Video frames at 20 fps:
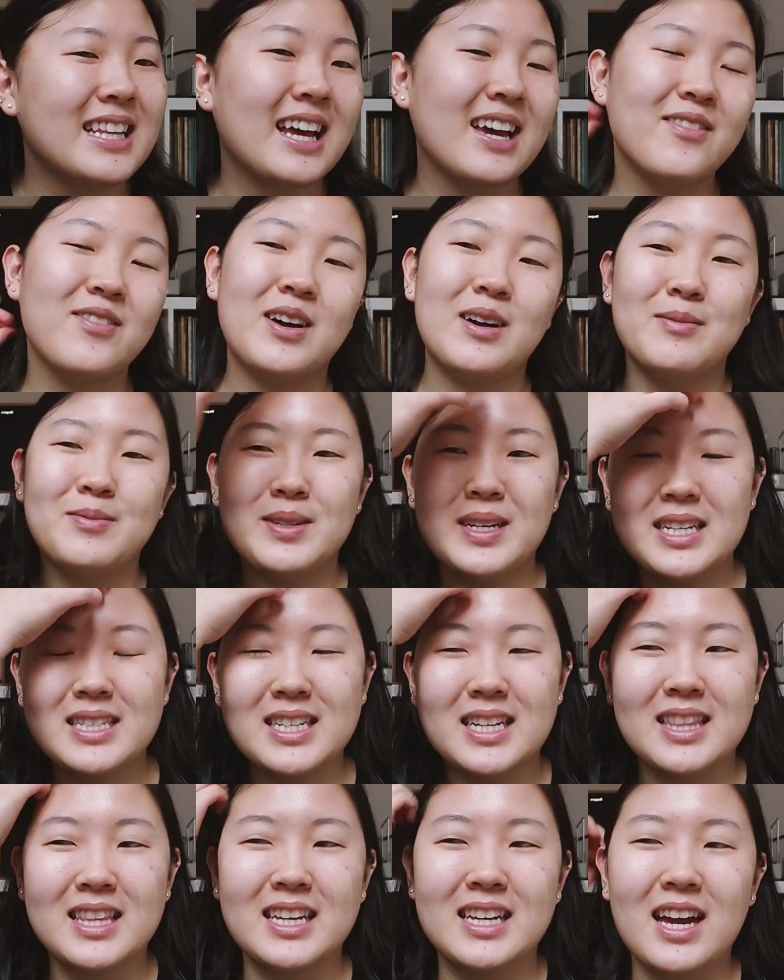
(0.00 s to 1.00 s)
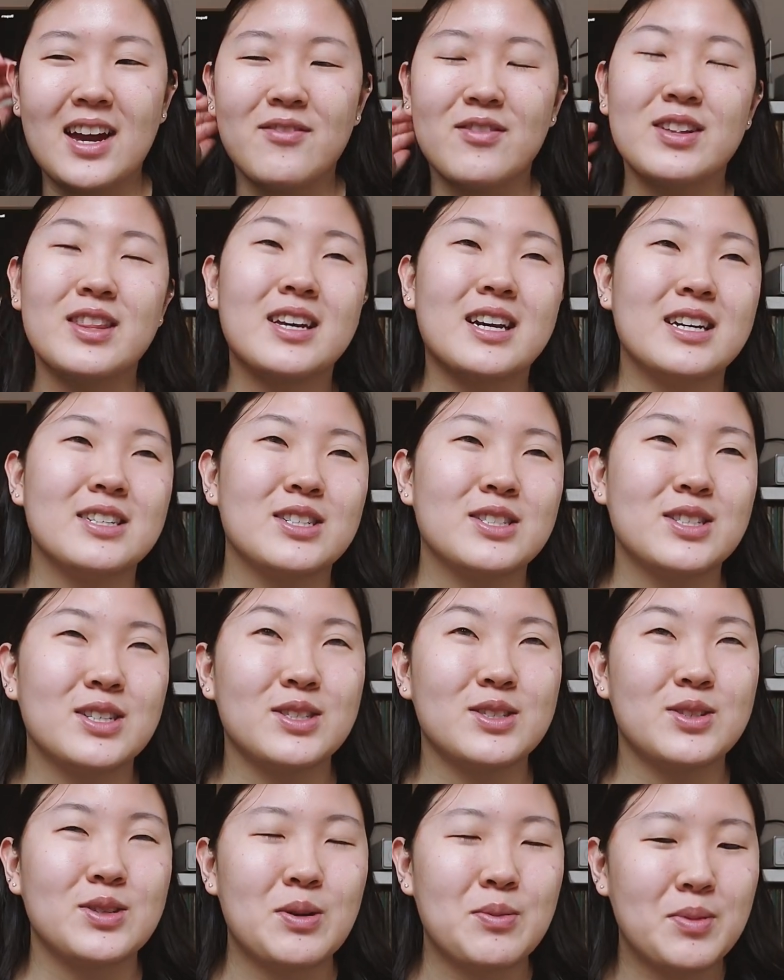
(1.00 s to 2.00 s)
life updates. I think everything I just
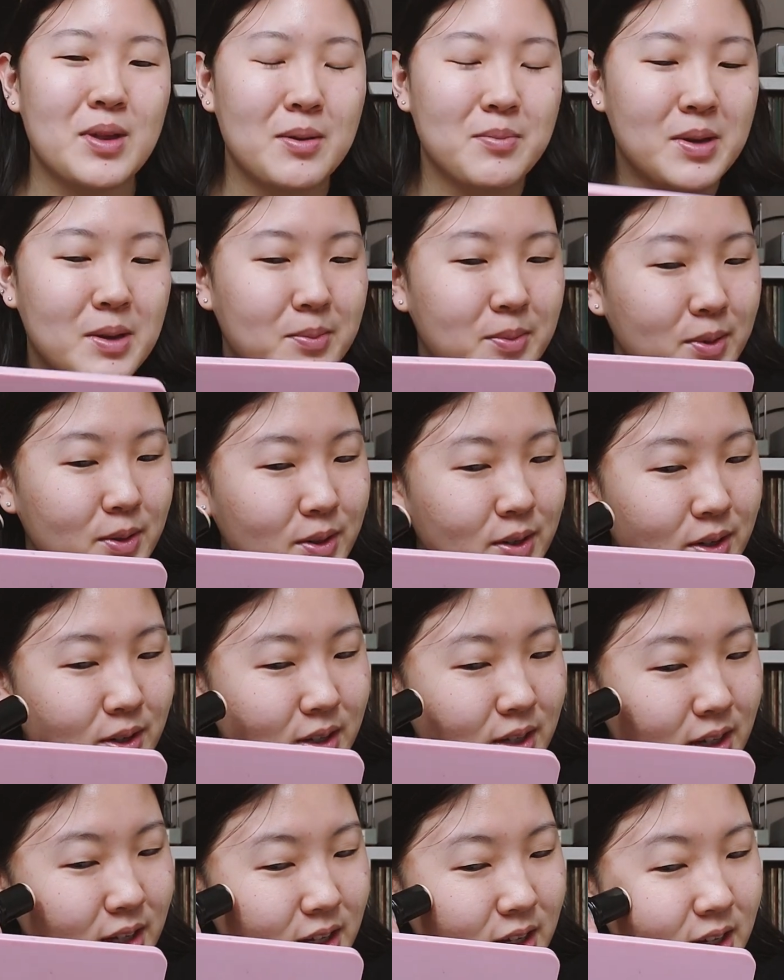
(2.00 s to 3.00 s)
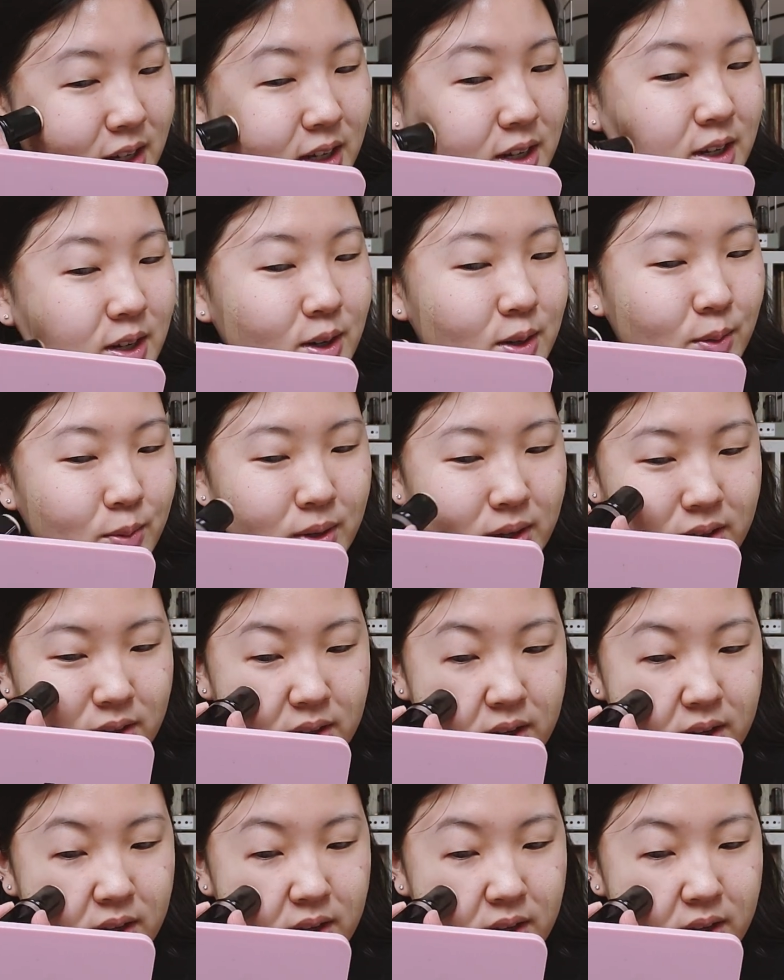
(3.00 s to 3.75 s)
assume that people will